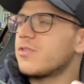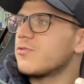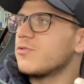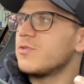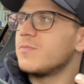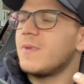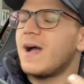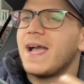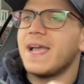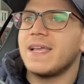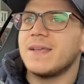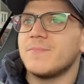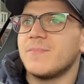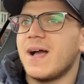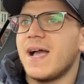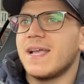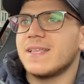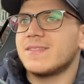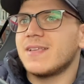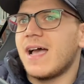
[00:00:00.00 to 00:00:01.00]
Through
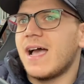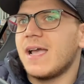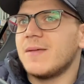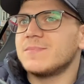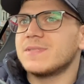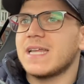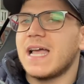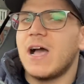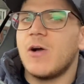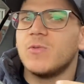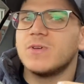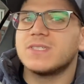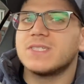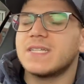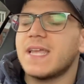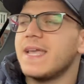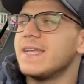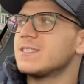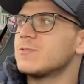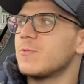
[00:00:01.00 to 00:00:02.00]
my times, I would
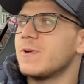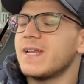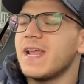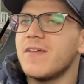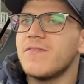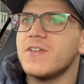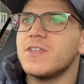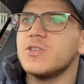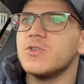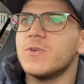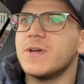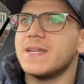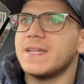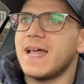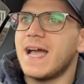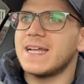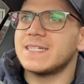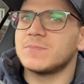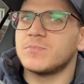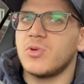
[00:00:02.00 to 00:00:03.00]
say, is whenever you're in
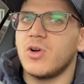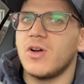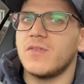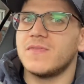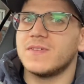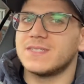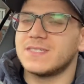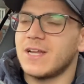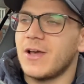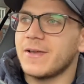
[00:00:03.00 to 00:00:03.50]
nice profits.